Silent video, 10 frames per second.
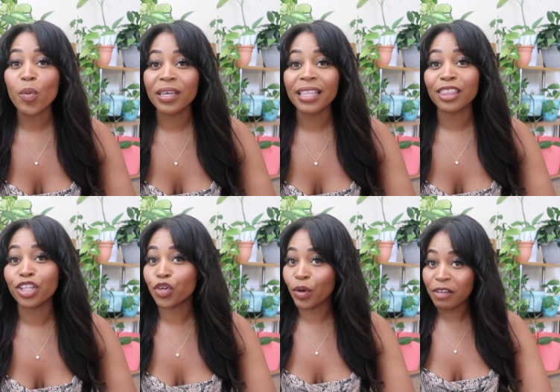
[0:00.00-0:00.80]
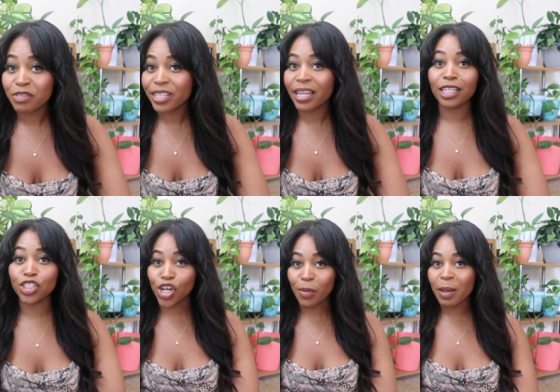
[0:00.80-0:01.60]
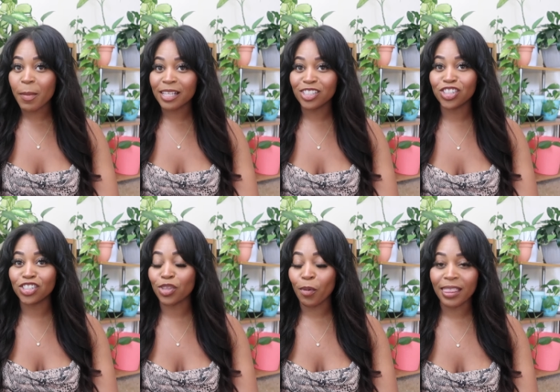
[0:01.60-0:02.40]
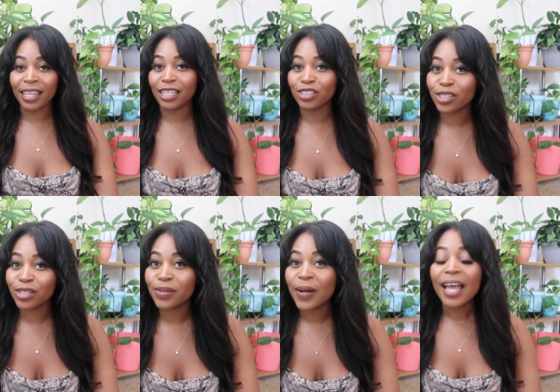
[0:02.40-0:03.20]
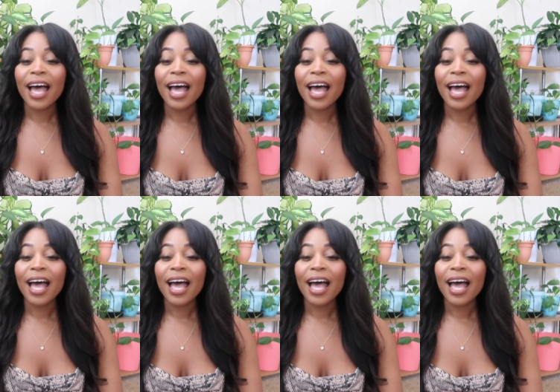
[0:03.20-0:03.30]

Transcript: me that they're grateful that I share my messages the way that I do.